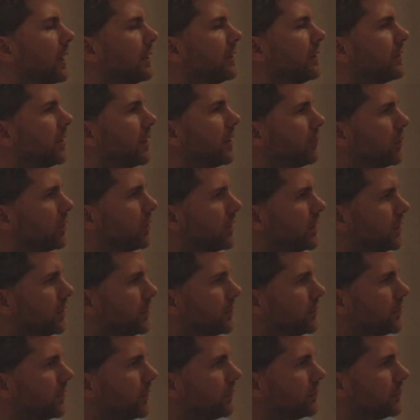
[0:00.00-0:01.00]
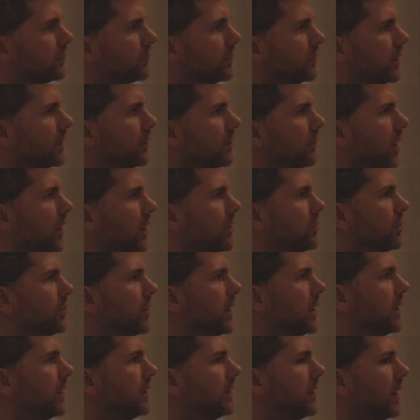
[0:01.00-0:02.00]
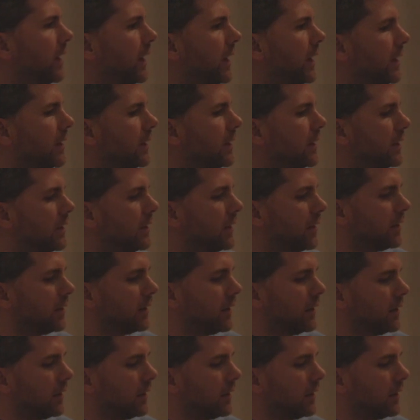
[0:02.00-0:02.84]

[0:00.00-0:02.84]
Several years after I graduated, I